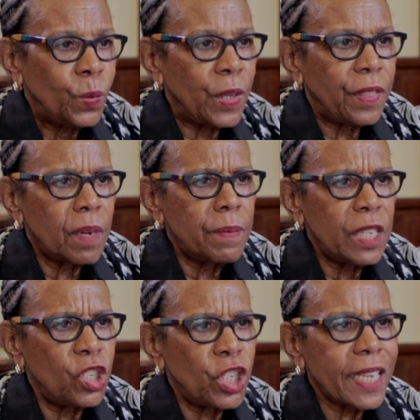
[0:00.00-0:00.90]
with their
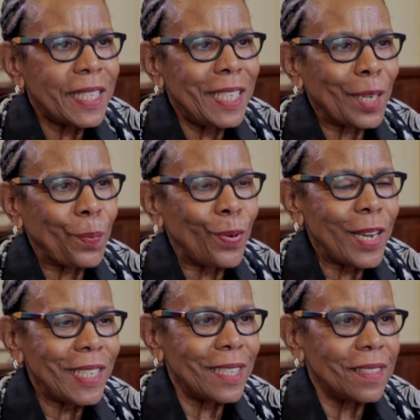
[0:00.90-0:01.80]
majestic
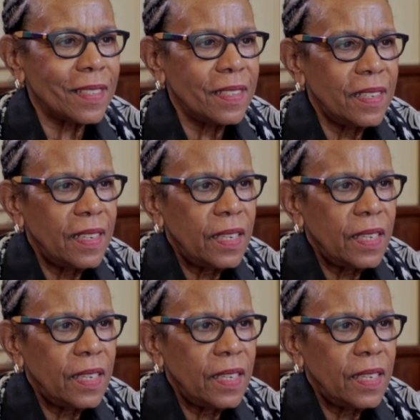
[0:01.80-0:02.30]
presence,